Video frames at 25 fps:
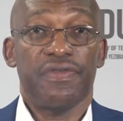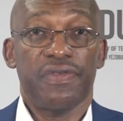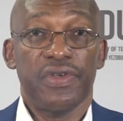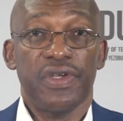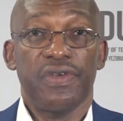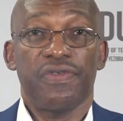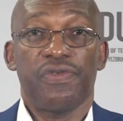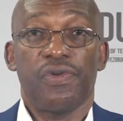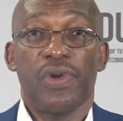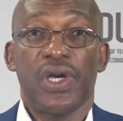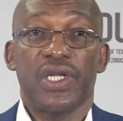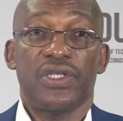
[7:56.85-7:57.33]

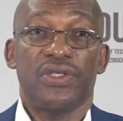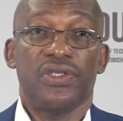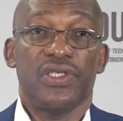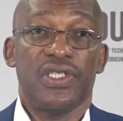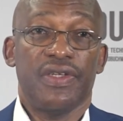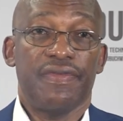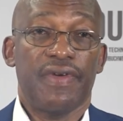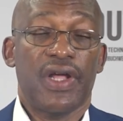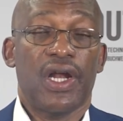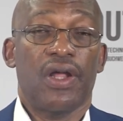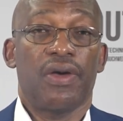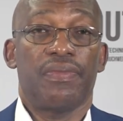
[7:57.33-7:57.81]
if we are to
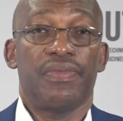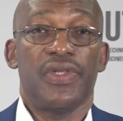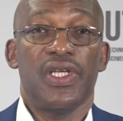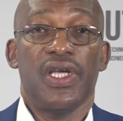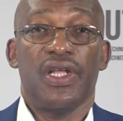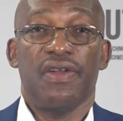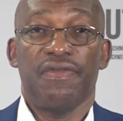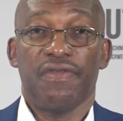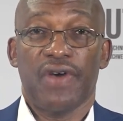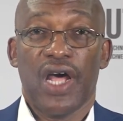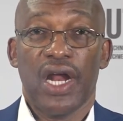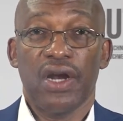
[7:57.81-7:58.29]
develop the
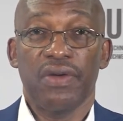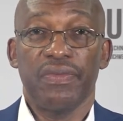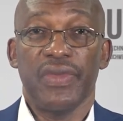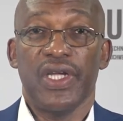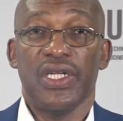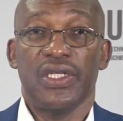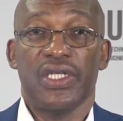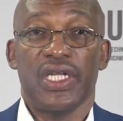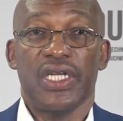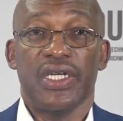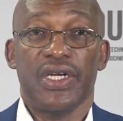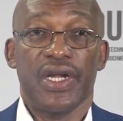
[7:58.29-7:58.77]

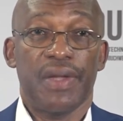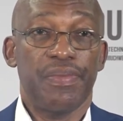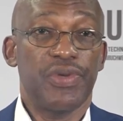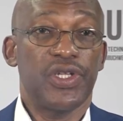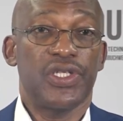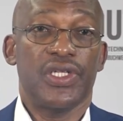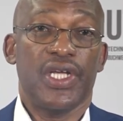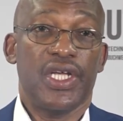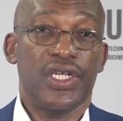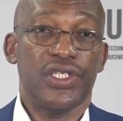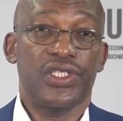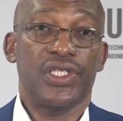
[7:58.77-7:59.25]
environment and
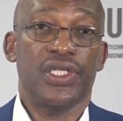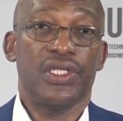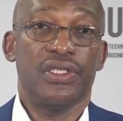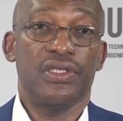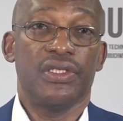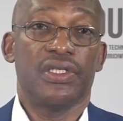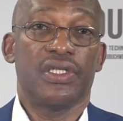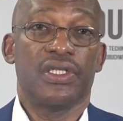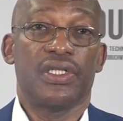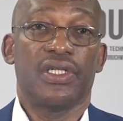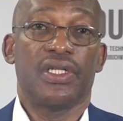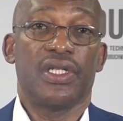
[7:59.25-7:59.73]
reputation
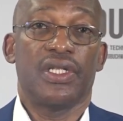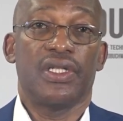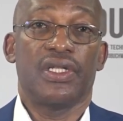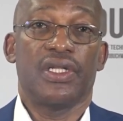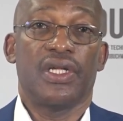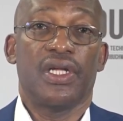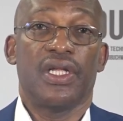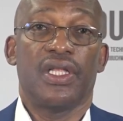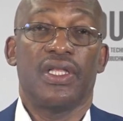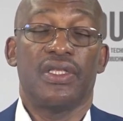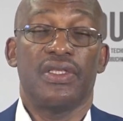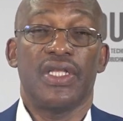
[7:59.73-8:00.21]

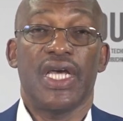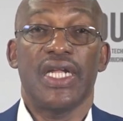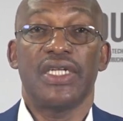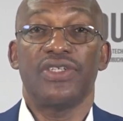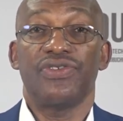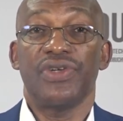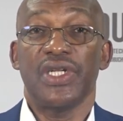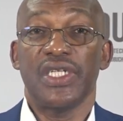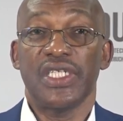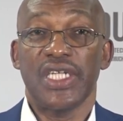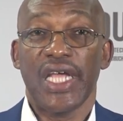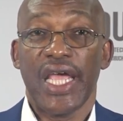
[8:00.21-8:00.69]
that
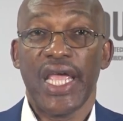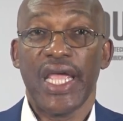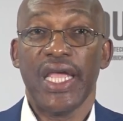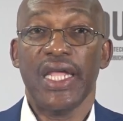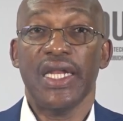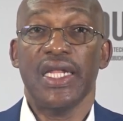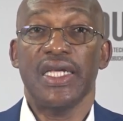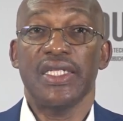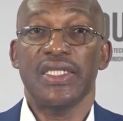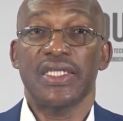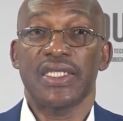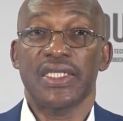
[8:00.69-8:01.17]
retain and